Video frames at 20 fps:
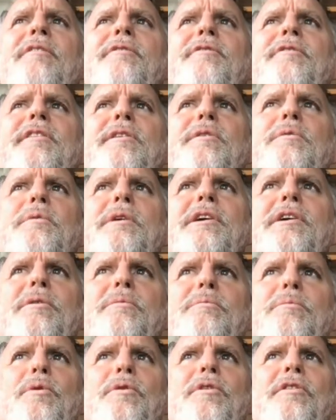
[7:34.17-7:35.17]
feel we are
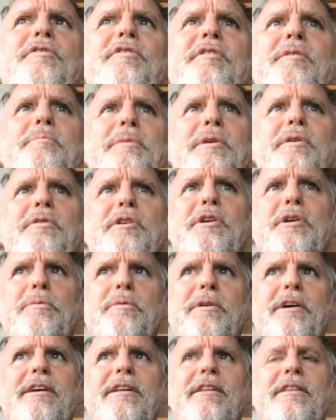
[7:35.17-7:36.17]
more familiar
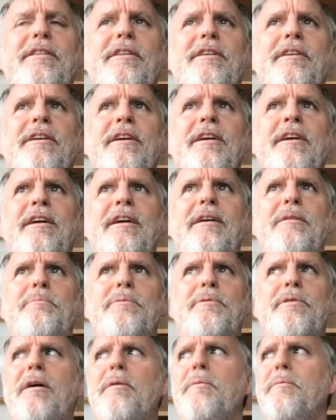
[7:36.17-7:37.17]
with
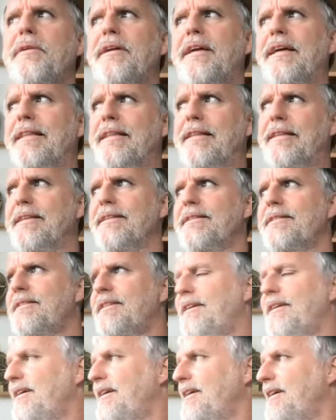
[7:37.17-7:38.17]
probably at this
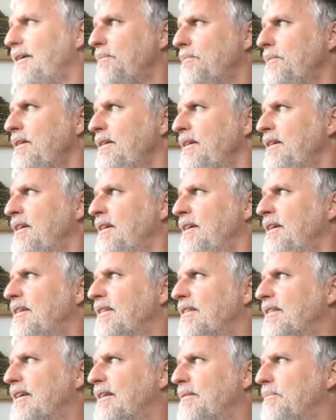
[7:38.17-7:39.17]
time
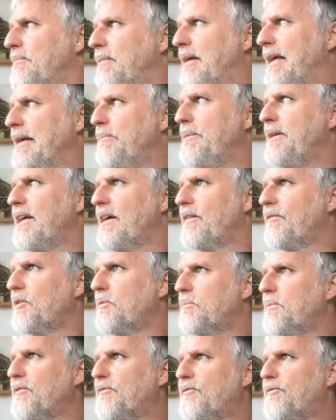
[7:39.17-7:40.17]
than maybe ever
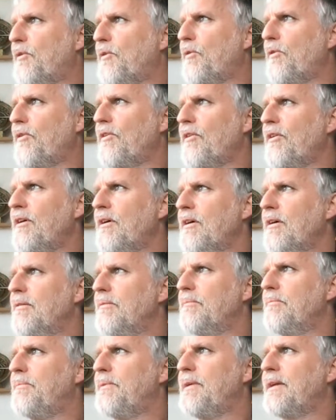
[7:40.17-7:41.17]
before
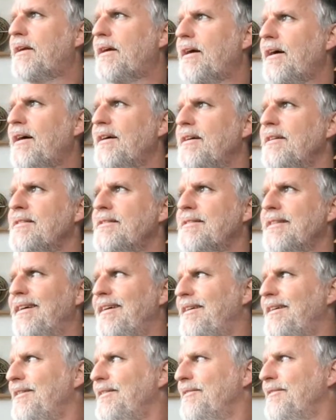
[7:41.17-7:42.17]
because
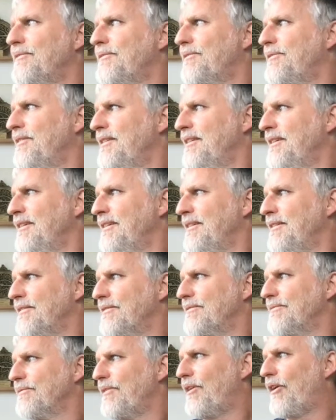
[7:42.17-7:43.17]
of
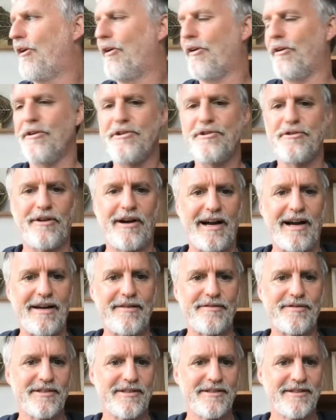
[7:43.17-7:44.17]
hard
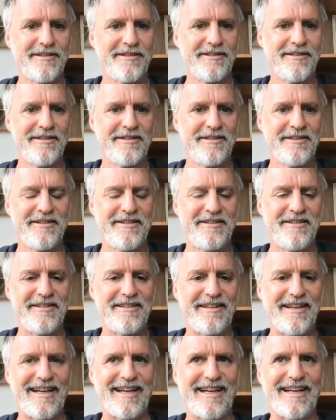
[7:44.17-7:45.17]
drives
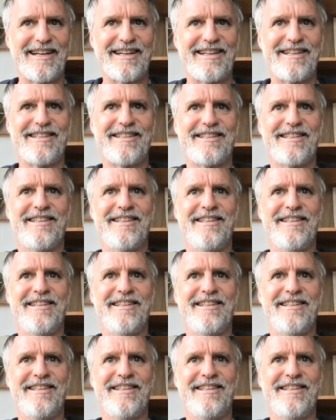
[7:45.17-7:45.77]
and,